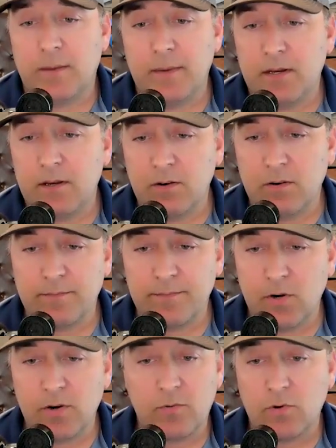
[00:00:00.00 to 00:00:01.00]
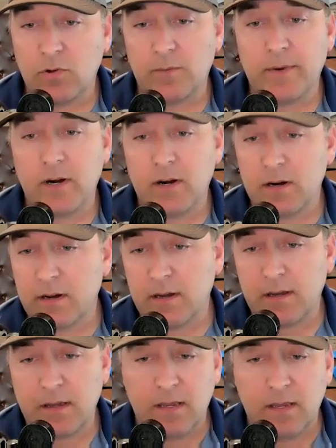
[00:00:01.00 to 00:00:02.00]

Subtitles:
I mean, you're in rural America.